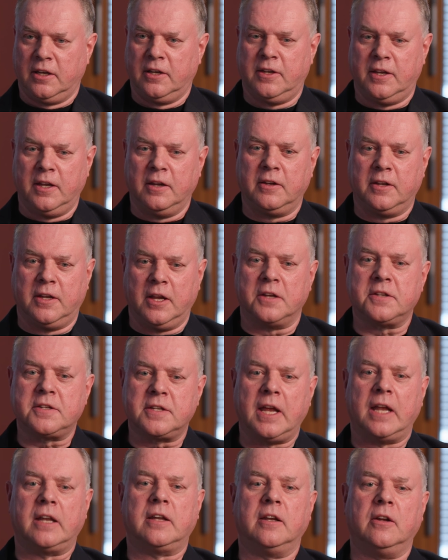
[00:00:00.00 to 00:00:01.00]
Does
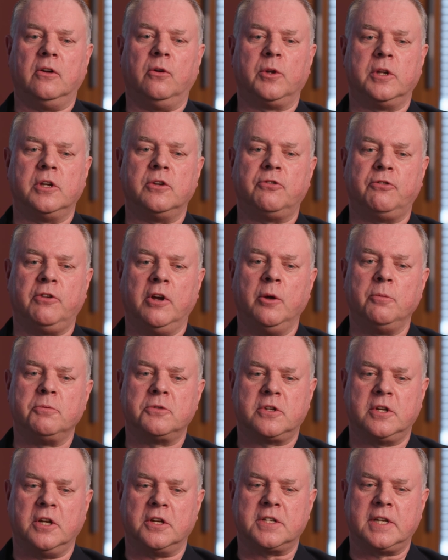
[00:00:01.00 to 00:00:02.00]
that, all these films,
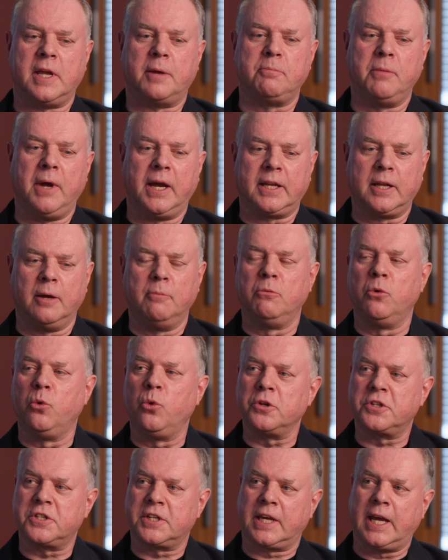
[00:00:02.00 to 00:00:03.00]
does that make them
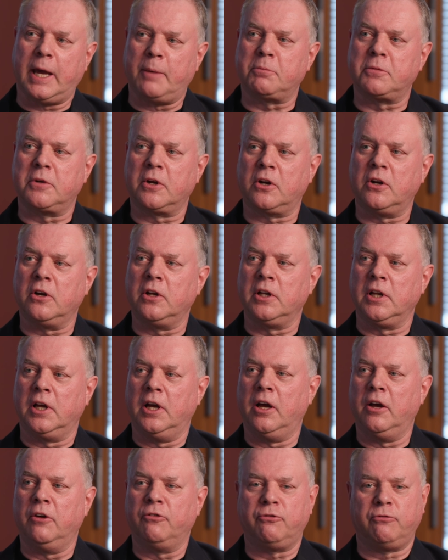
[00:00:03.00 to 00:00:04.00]
more skeptical
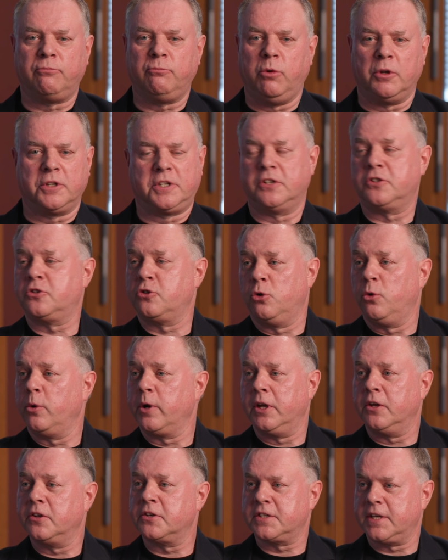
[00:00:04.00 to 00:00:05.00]
of what
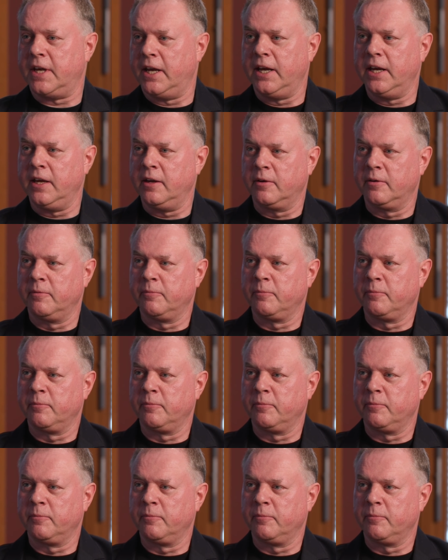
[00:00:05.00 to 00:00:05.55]
historians say?